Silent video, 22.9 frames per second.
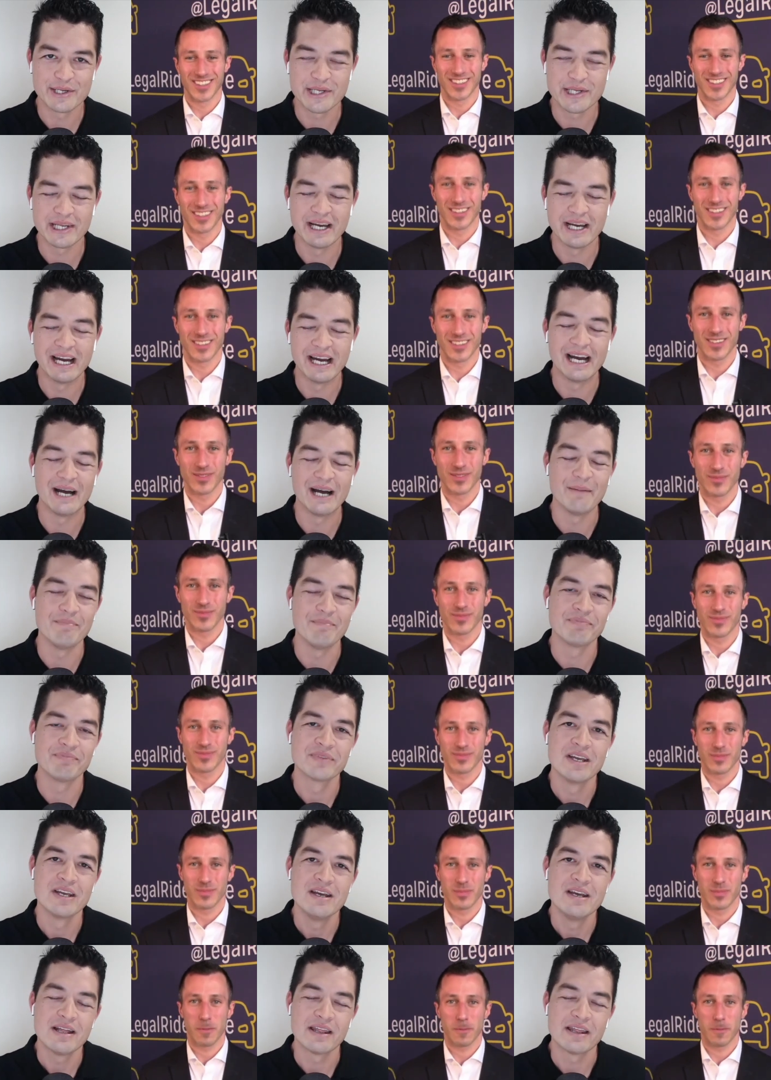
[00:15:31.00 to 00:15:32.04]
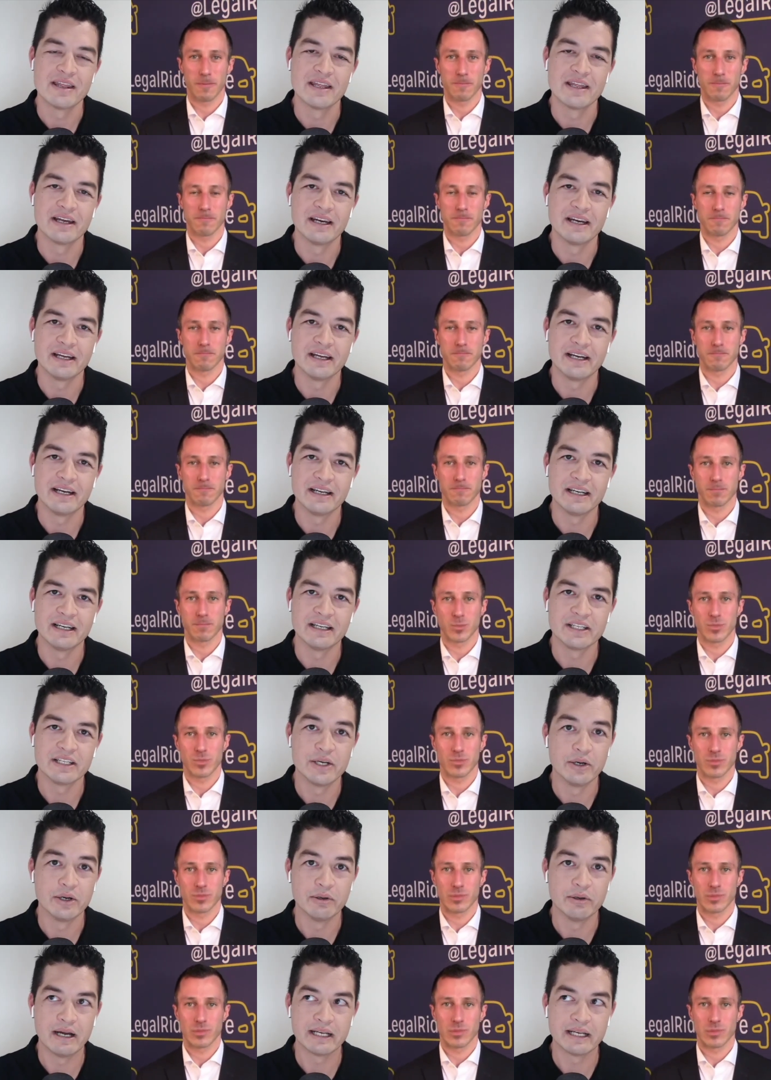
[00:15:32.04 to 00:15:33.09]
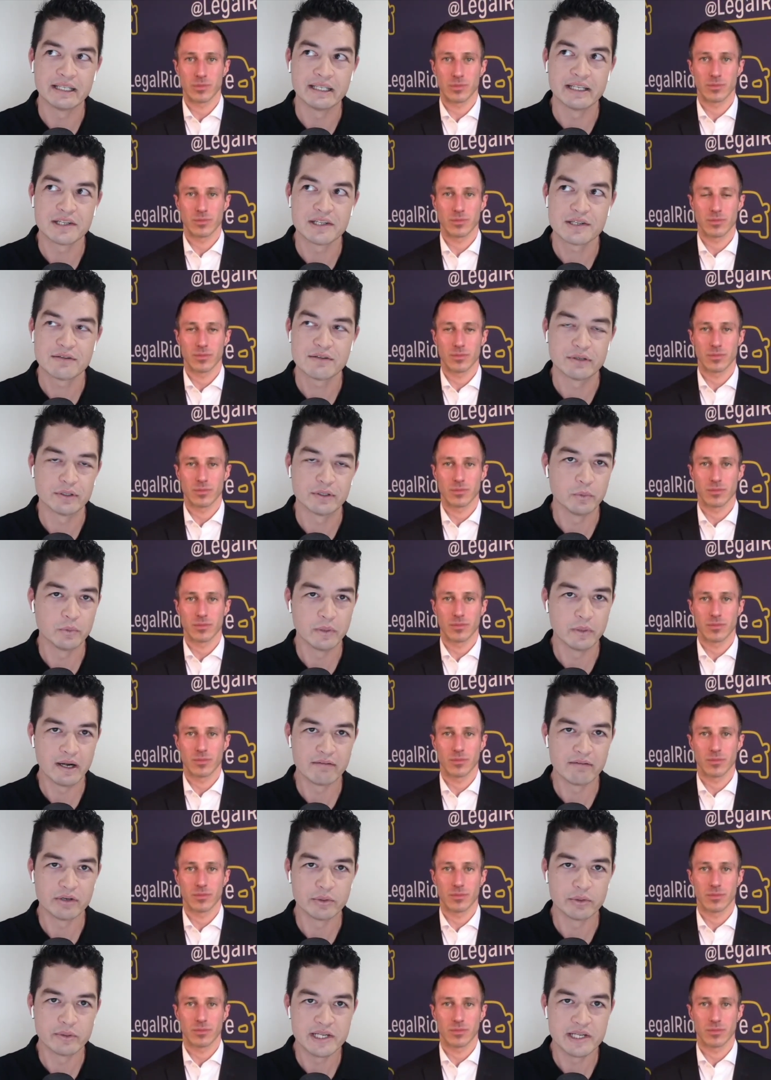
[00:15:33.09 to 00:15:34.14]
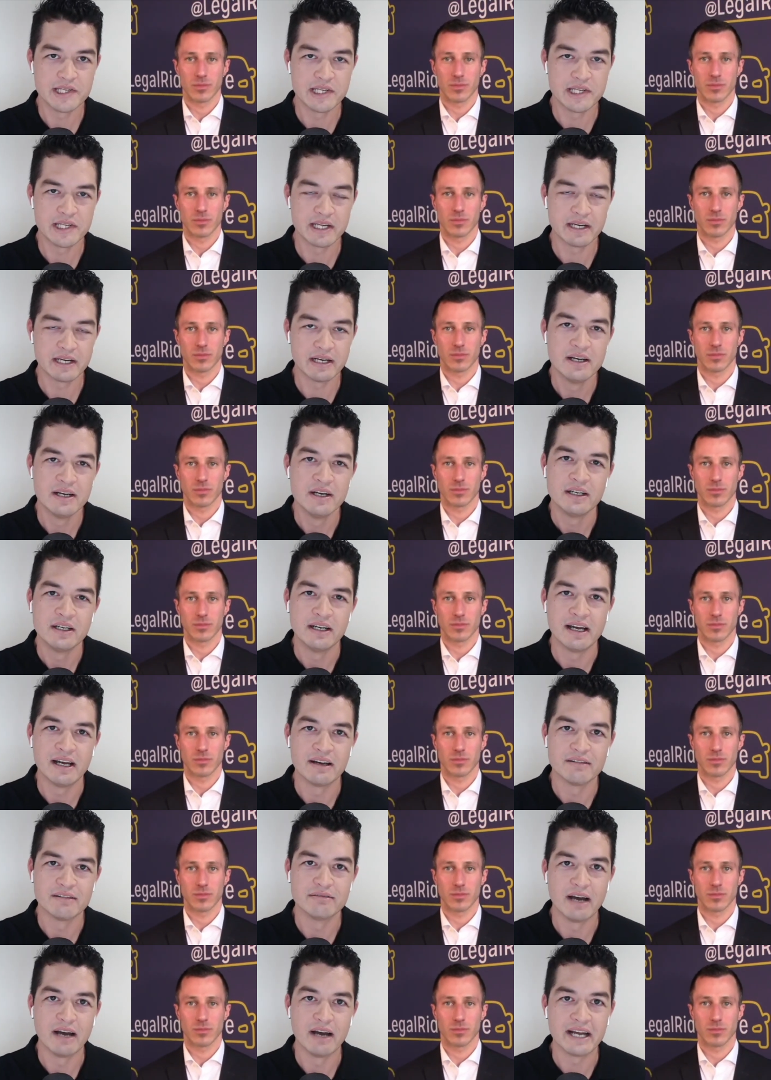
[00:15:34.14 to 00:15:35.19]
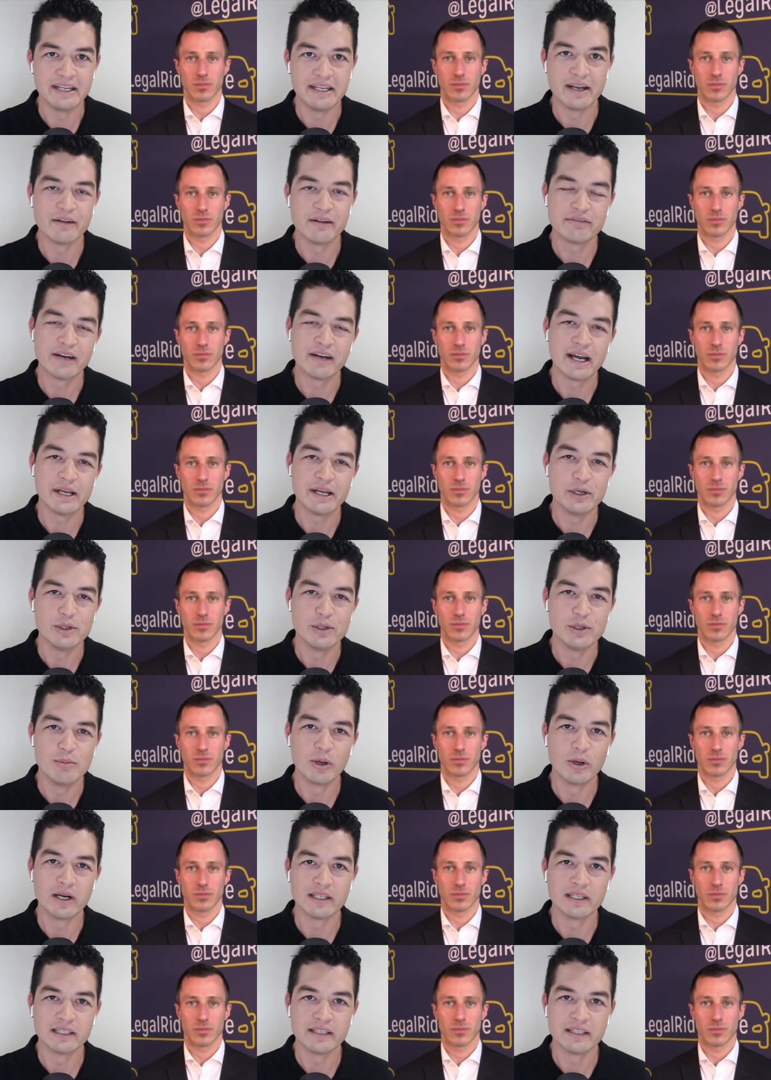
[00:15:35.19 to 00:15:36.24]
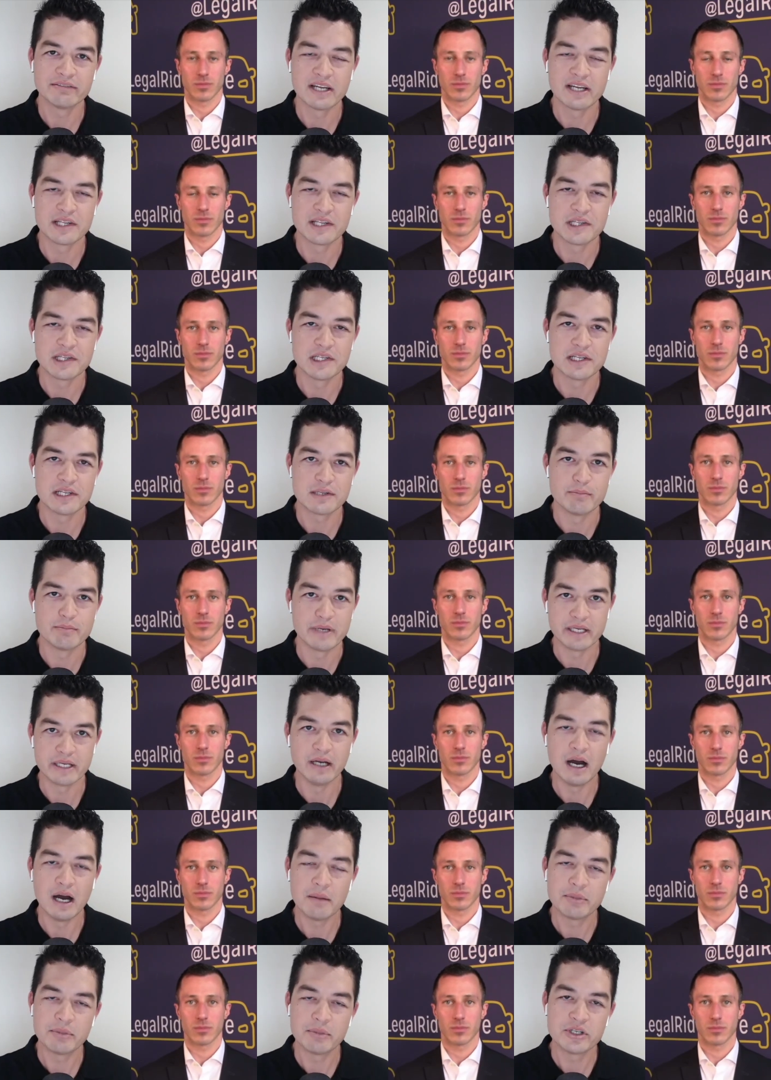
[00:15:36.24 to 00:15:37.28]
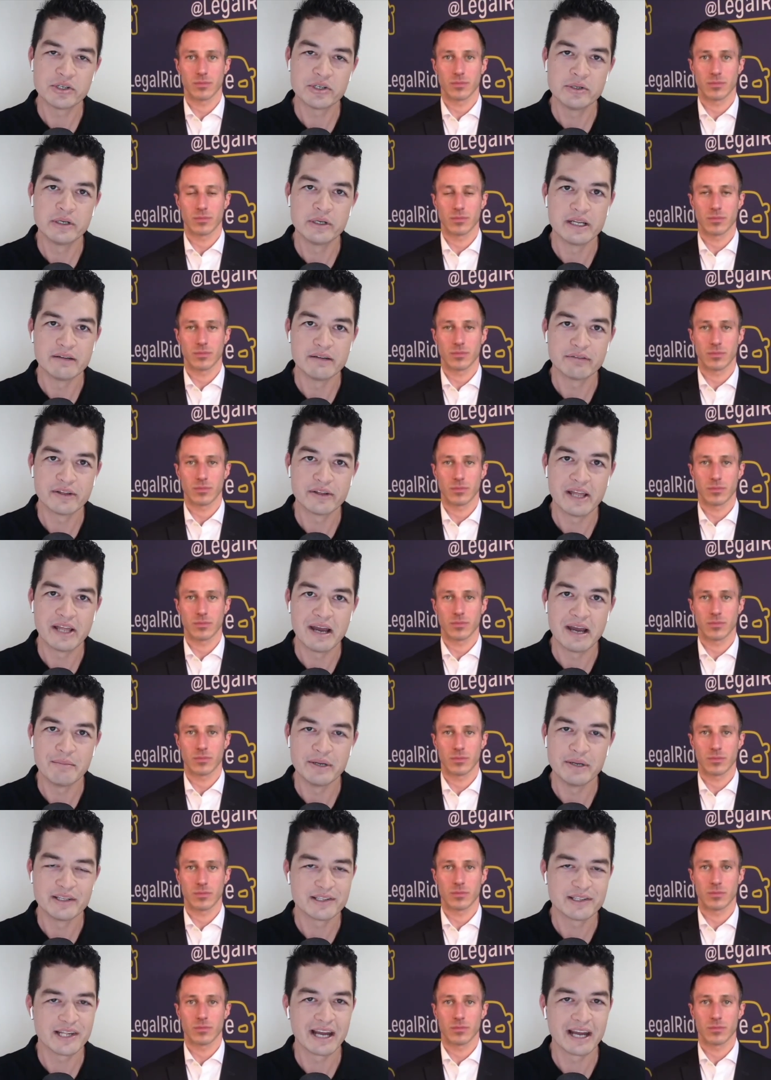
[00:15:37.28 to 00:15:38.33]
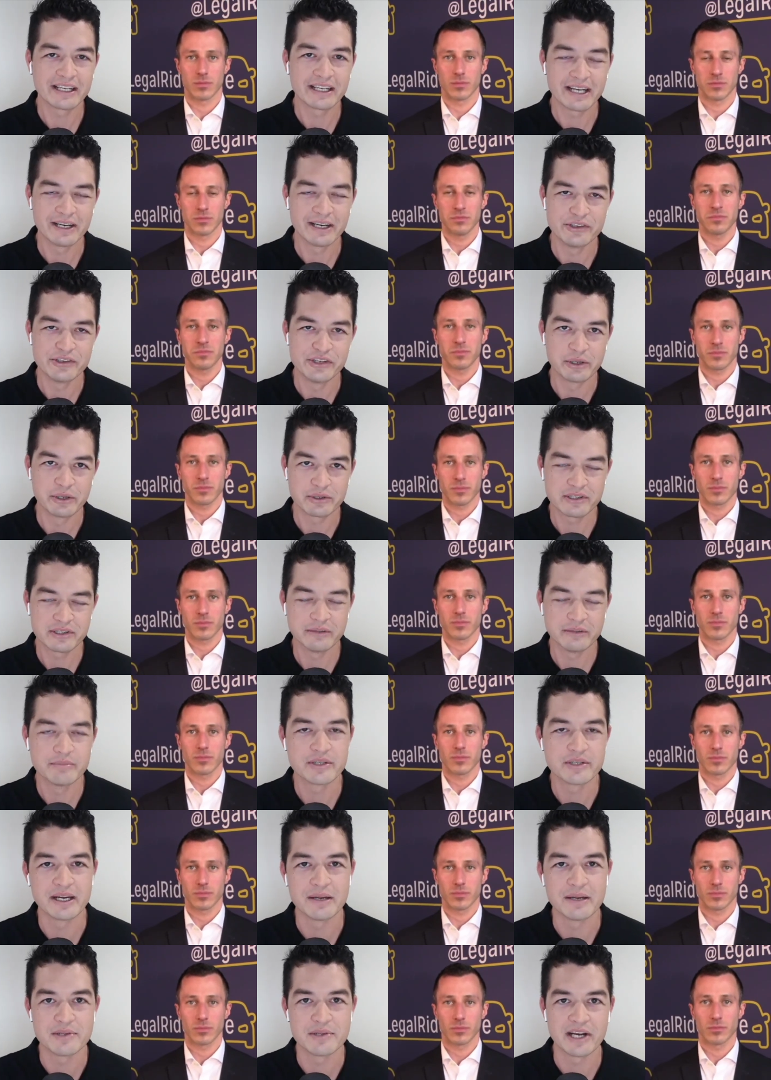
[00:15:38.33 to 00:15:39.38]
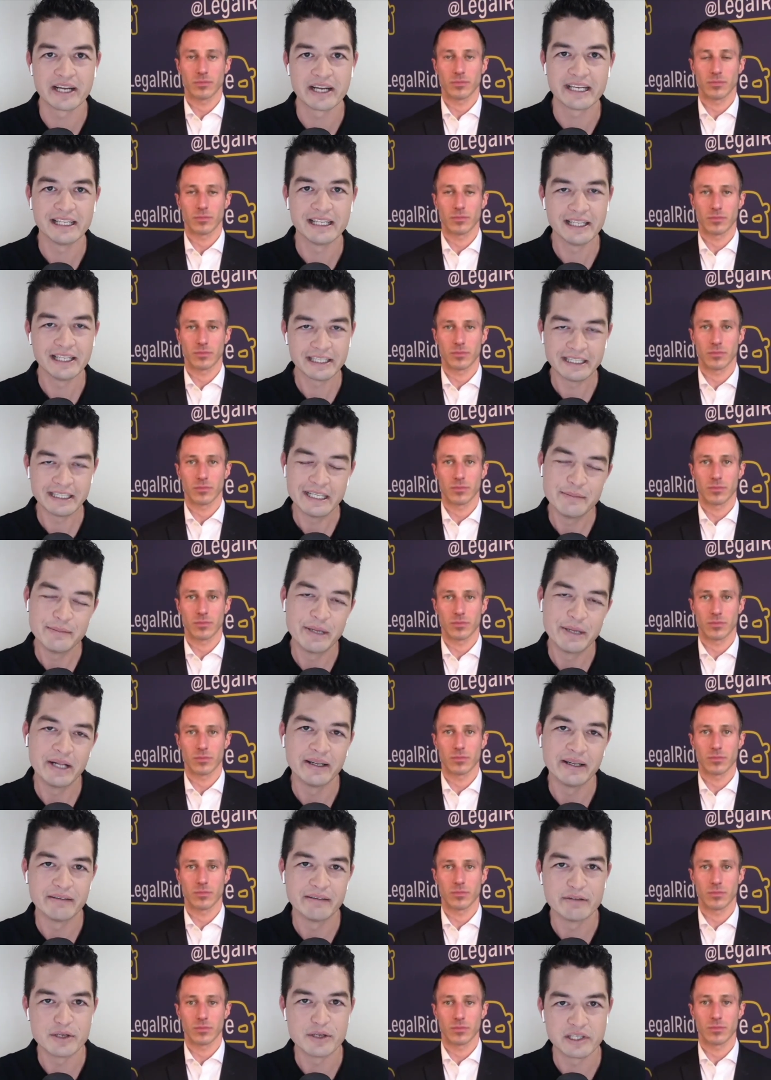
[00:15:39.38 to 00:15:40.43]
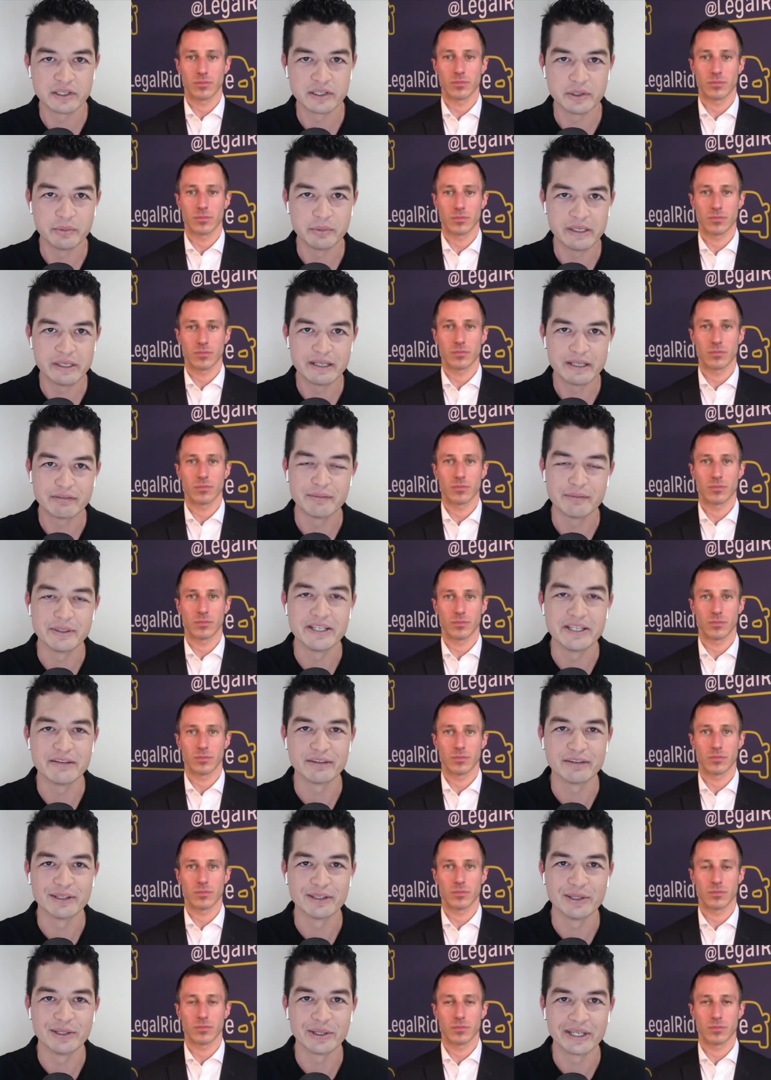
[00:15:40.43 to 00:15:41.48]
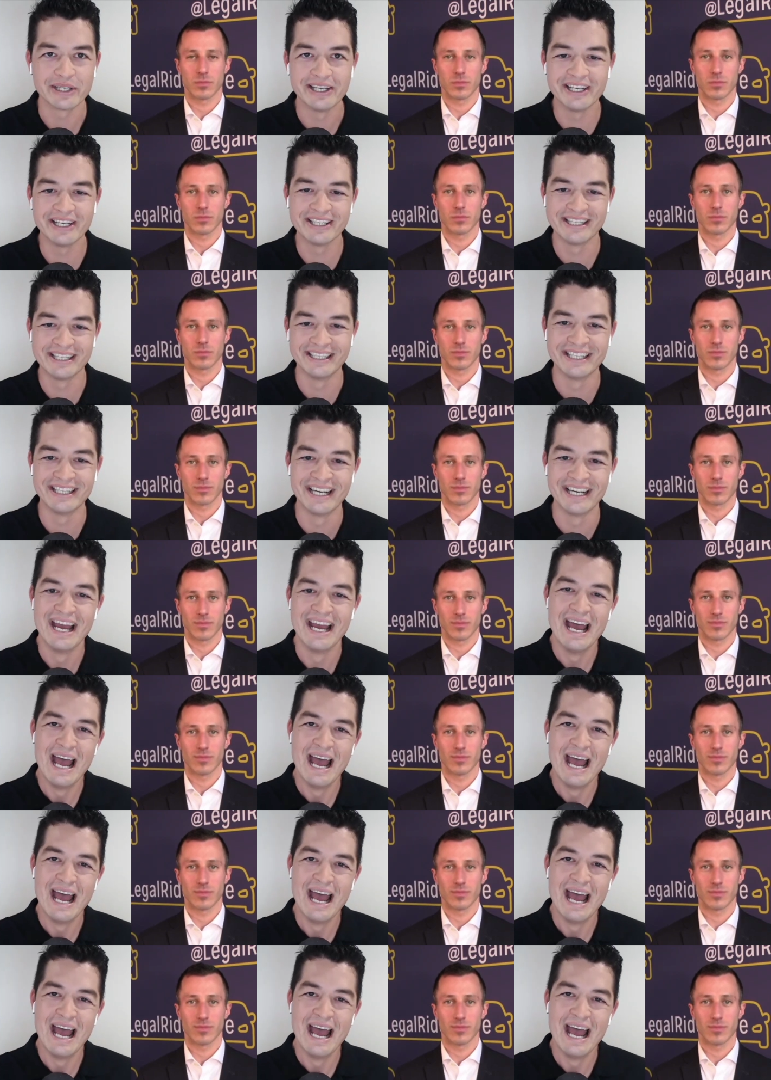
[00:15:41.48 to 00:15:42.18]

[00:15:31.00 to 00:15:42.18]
Speaker 1: lawyers um, that, uh, you know, I guess for whatever reason have identified Uber and Lyft as this big opportunity for them. And it's I kind of joke sometimes that I get like an email every single week week from a different lawyer